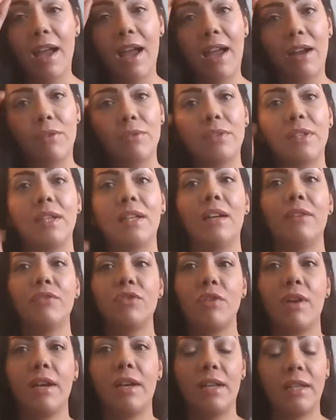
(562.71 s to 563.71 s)
I don't think I've
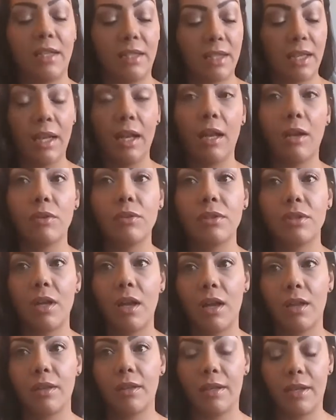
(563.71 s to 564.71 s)
tried anything else
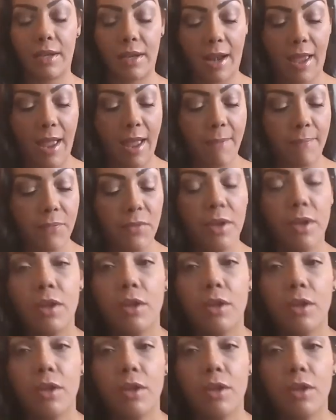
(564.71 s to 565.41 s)
other than that.